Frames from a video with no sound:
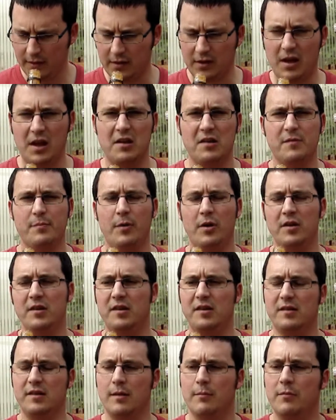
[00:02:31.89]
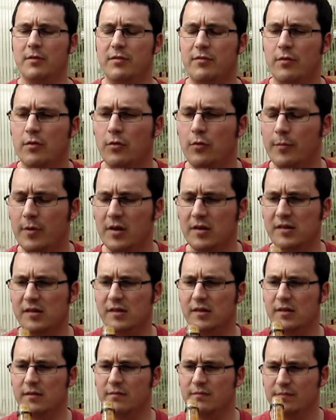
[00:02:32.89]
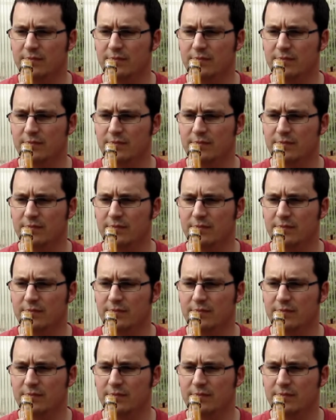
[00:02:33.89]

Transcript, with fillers: I'm getting spices coming through almost